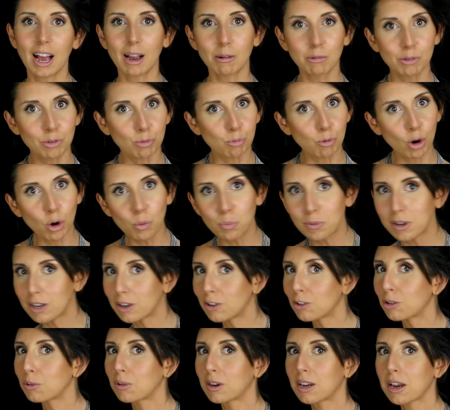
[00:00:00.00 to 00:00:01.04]
I was roped
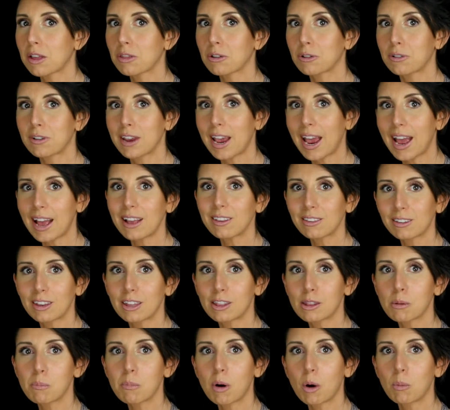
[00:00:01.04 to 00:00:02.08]
into another task
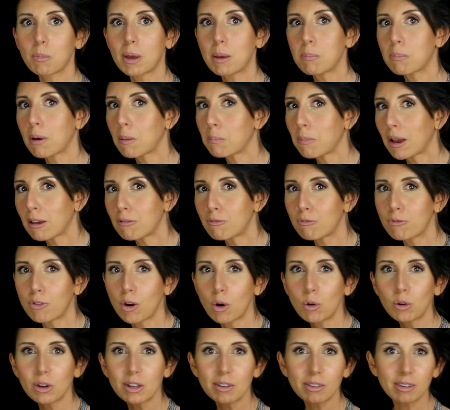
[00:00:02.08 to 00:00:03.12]
at the moment, but my
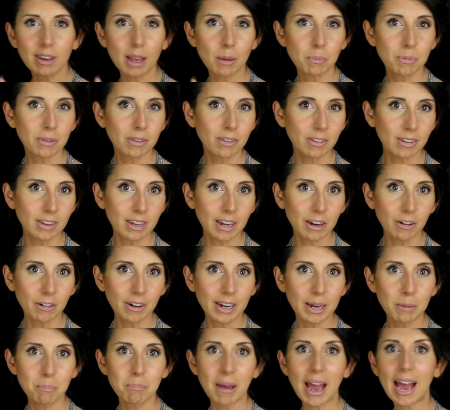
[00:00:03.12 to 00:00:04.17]
focus kept
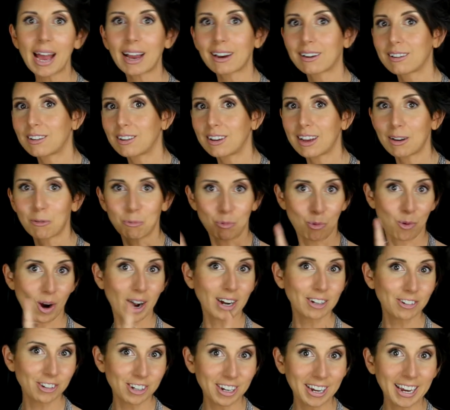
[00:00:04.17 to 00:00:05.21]
steering back to
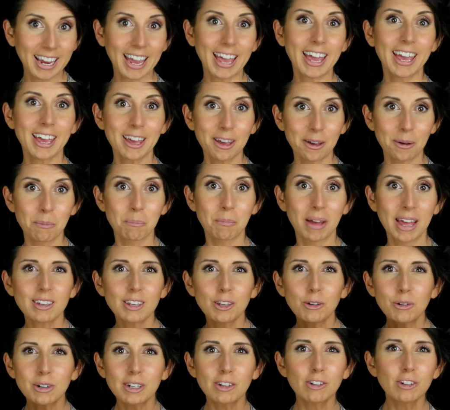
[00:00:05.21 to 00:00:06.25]
watching him.
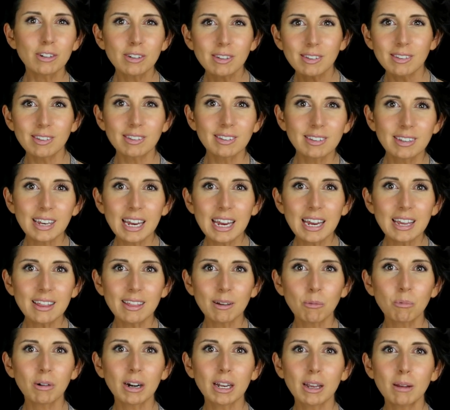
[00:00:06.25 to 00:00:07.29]
You could just see
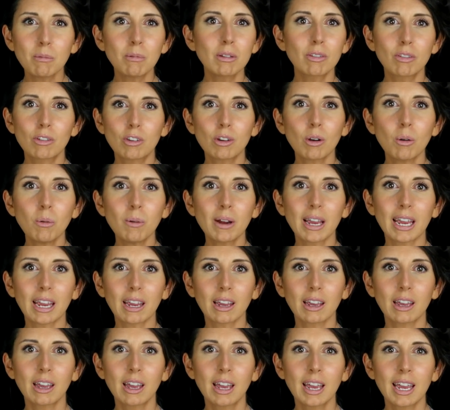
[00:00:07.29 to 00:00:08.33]
that what he was
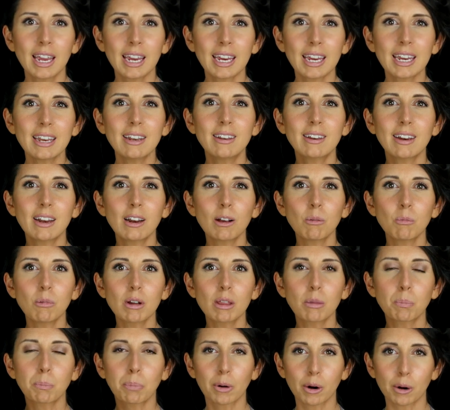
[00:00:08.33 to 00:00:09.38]
doing, he did it
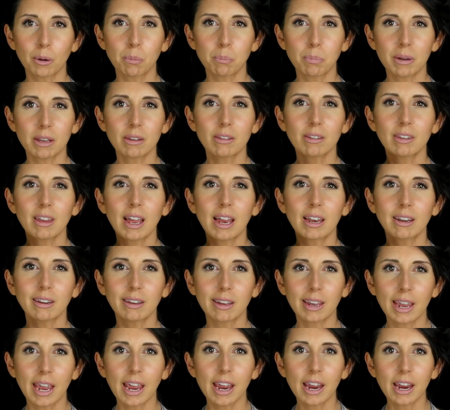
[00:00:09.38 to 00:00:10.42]
with purpose
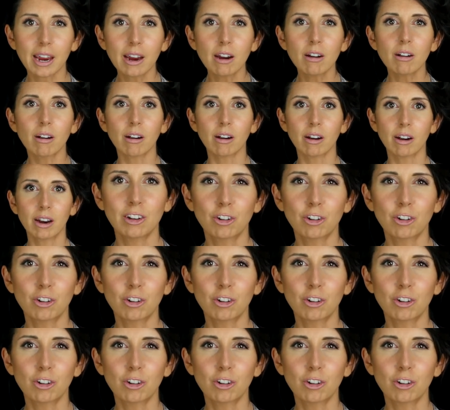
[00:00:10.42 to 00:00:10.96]
and care.